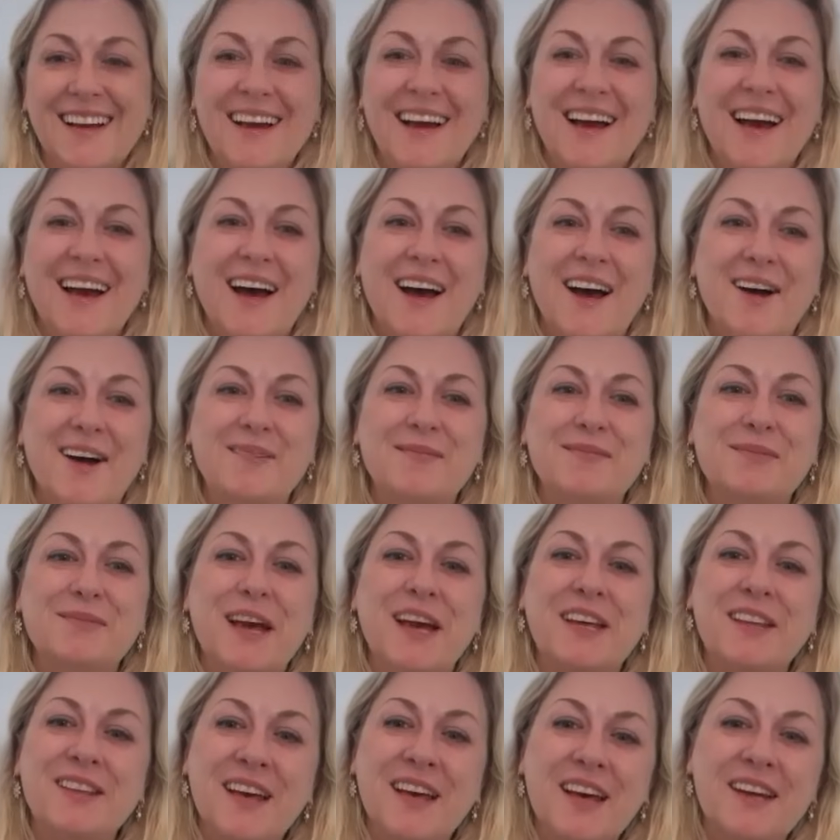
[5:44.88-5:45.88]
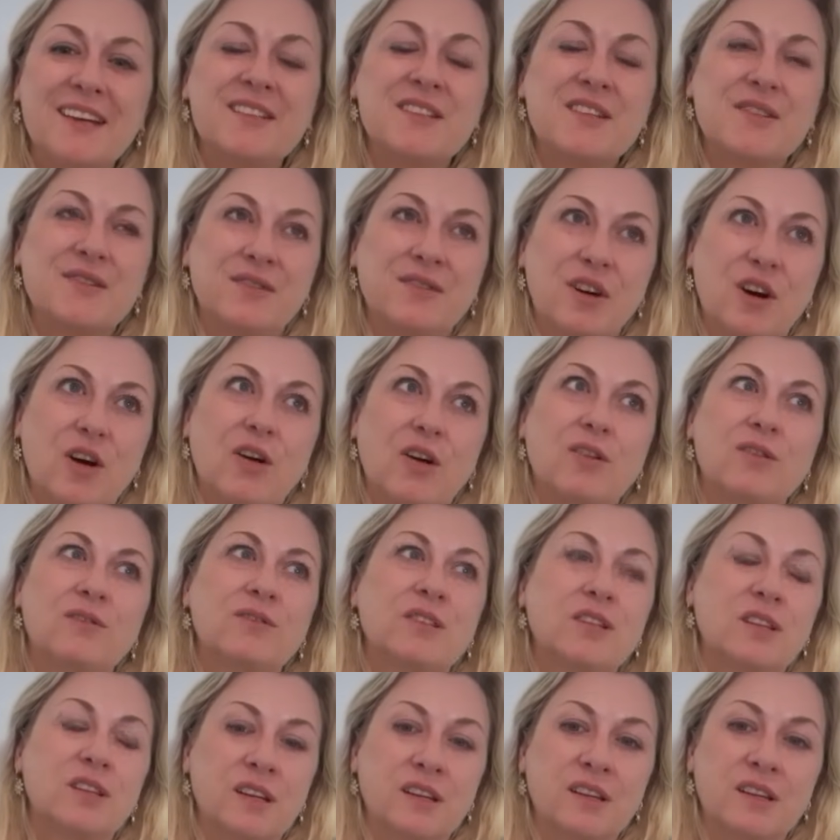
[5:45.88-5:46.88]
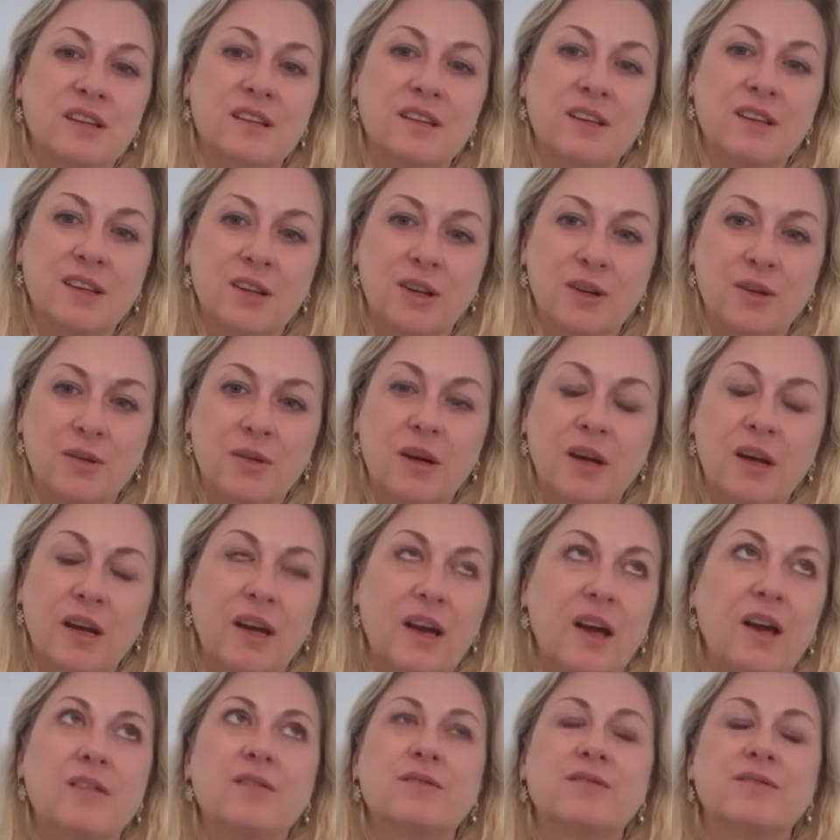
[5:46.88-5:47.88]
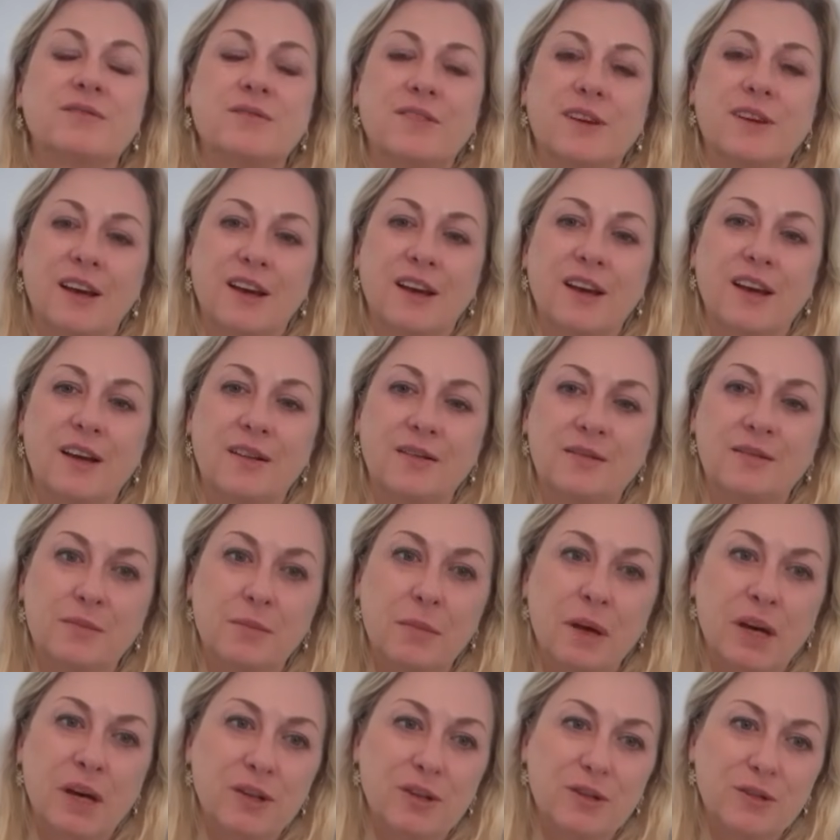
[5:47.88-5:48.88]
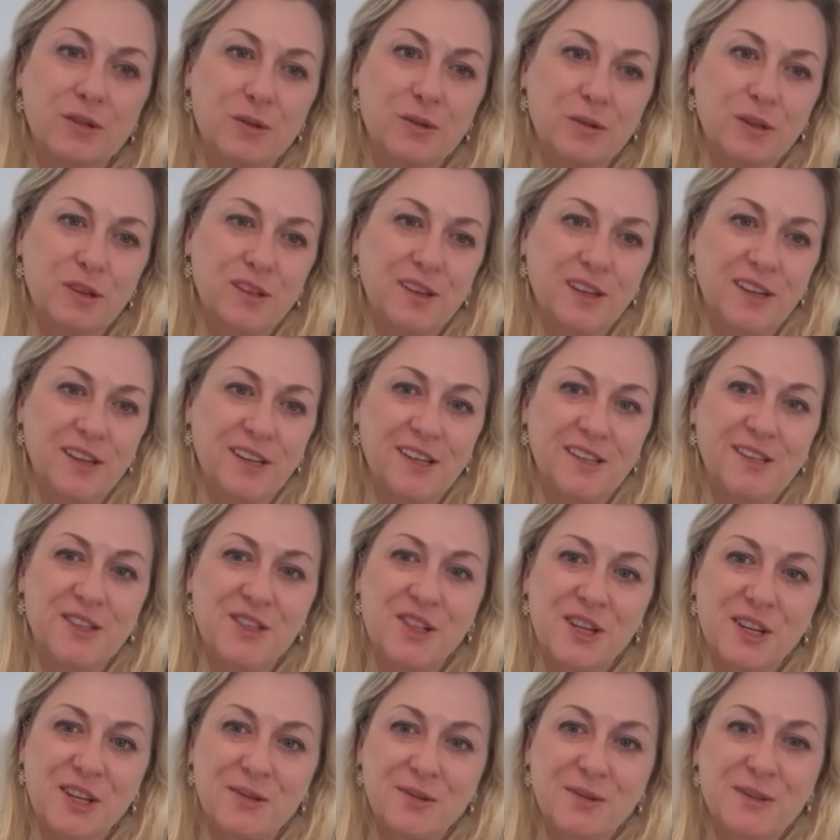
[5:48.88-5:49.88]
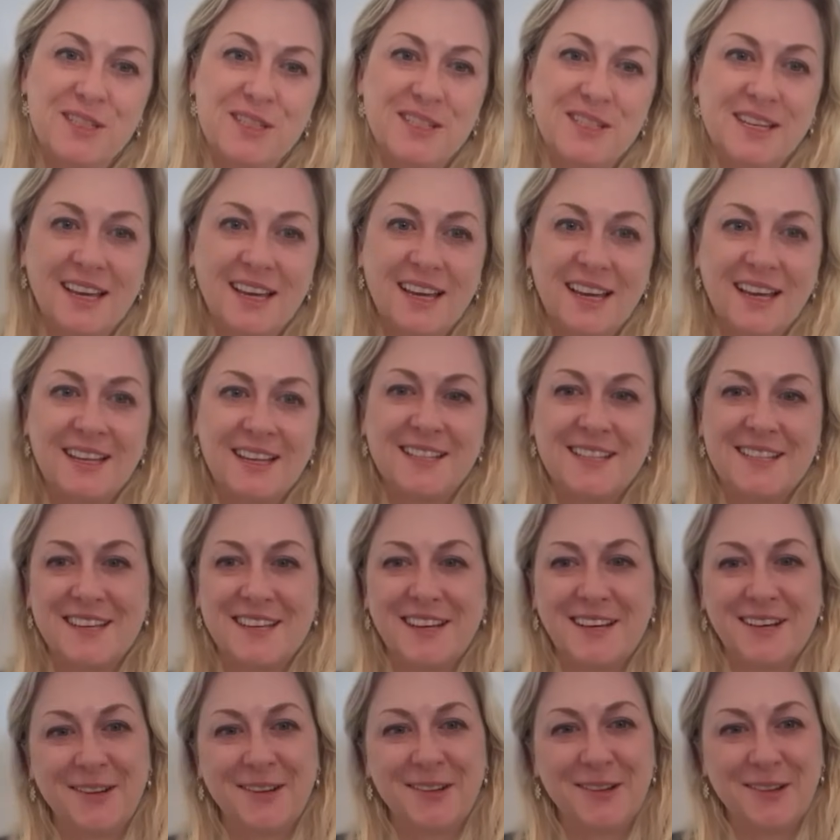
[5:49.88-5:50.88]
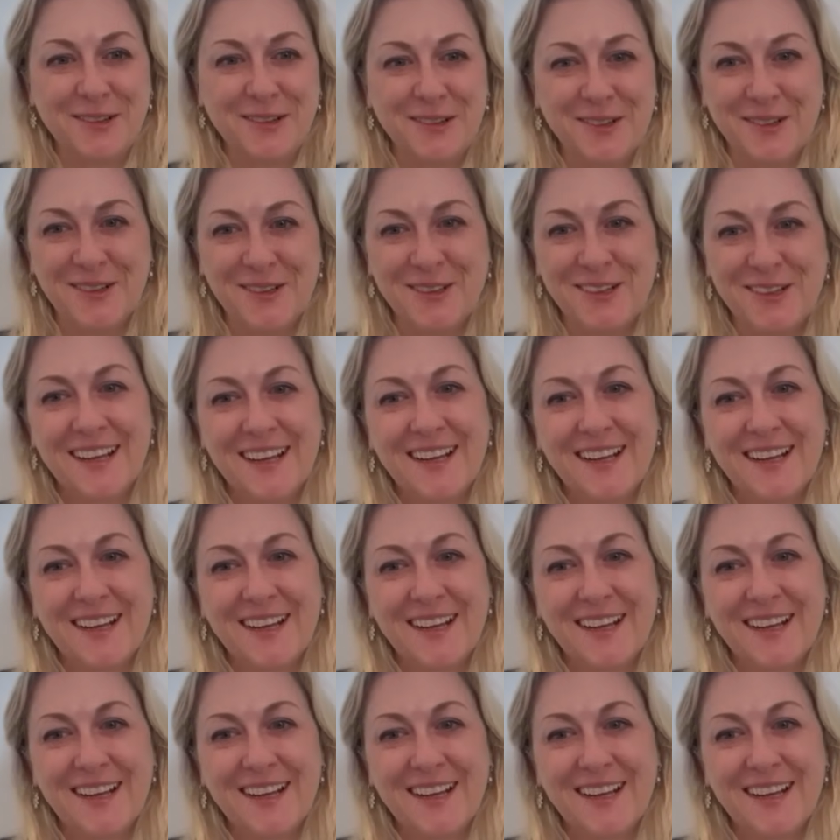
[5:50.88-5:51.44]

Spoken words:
And that has evolved. I have mellowed with age, I would say. So,